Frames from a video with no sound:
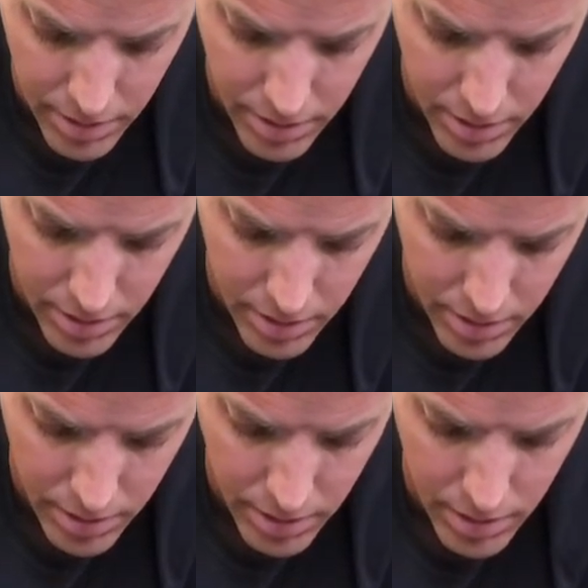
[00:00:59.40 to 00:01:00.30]

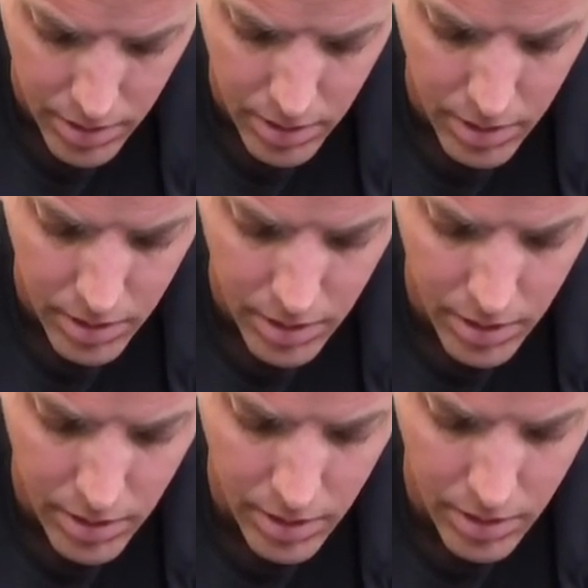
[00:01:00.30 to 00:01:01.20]

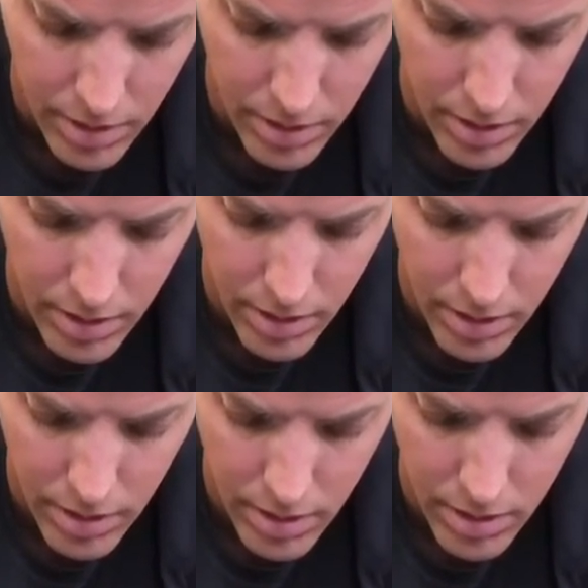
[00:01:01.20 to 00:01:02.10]

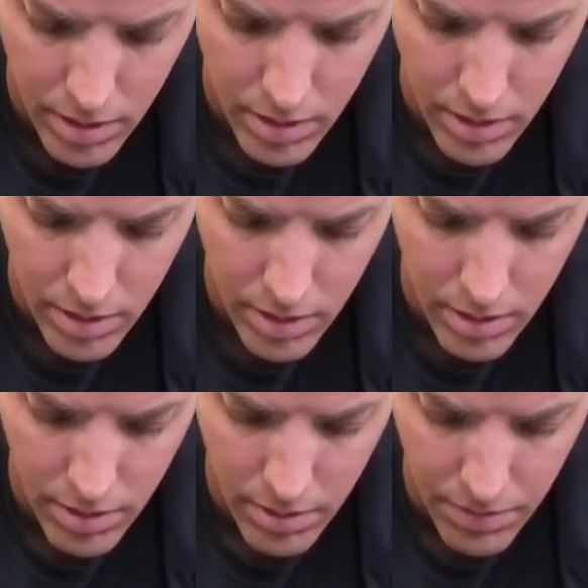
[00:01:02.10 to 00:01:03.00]

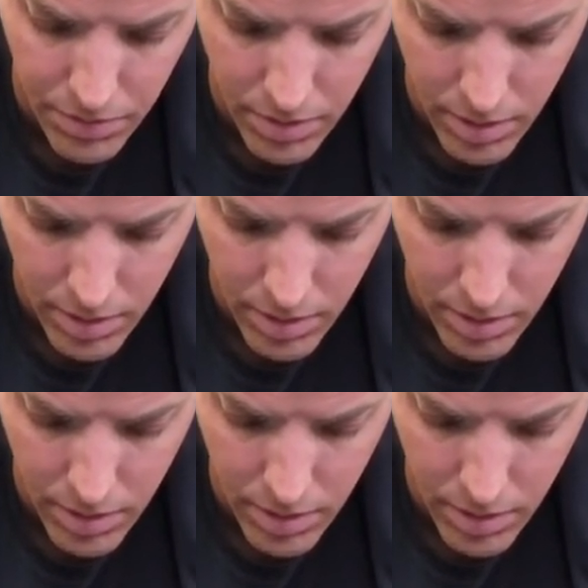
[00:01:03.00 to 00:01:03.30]
Nothing is said.